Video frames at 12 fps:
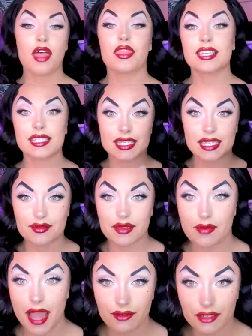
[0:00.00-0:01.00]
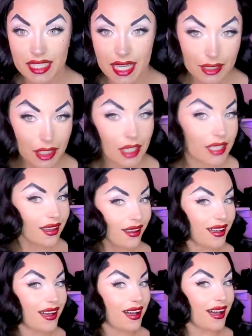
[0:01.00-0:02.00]
This is gonna be my everyday look.
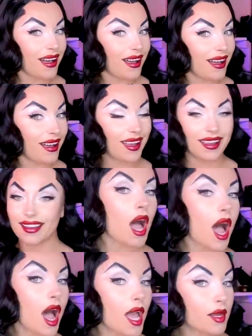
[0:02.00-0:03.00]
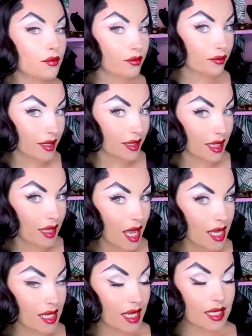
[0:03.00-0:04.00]
I really
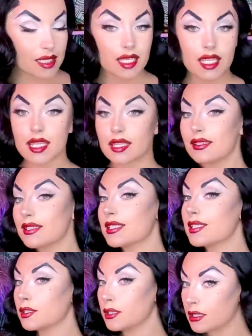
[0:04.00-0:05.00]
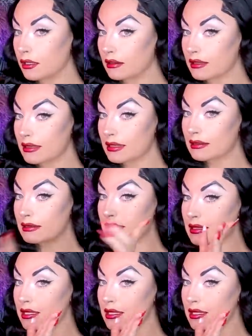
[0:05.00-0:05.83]
like it. This look is